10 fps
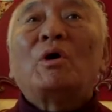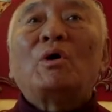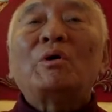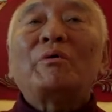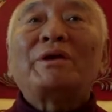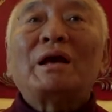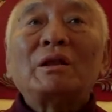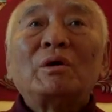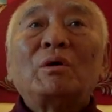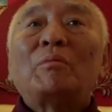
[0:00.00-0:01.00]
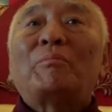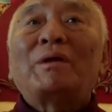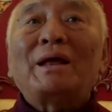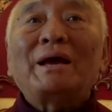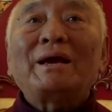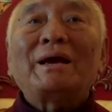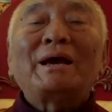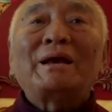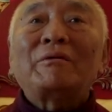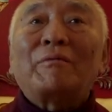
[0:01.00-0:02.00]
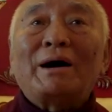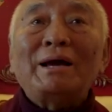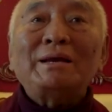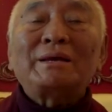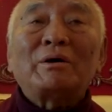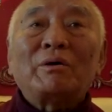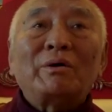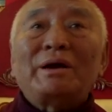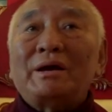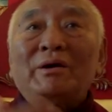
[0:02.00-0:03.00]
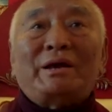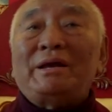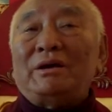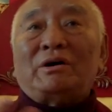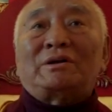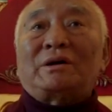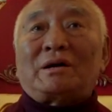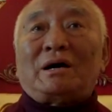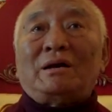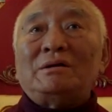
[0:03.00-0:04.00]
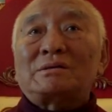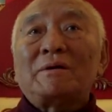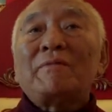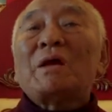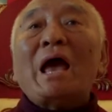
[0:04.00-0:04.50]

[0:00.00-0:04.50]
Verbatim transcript: or oh, yellow, black and white, or any other colors